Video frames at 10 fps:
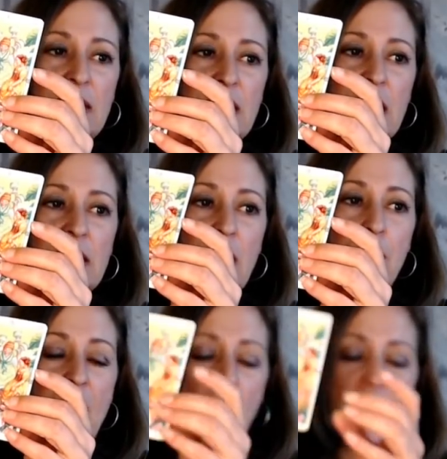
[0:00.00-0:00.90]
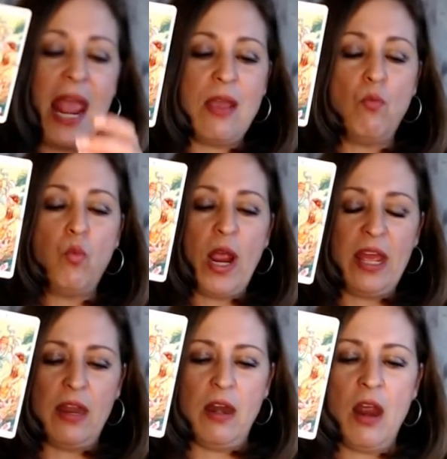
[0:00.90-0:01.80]
It's about a
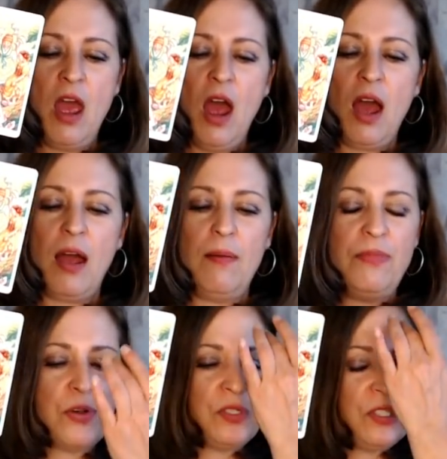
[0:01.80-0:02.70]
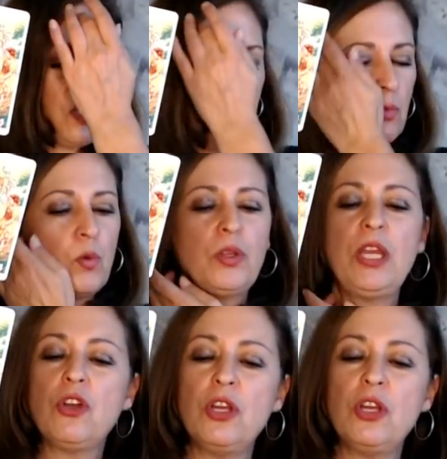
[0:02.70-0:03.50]
win. Um, there's some really good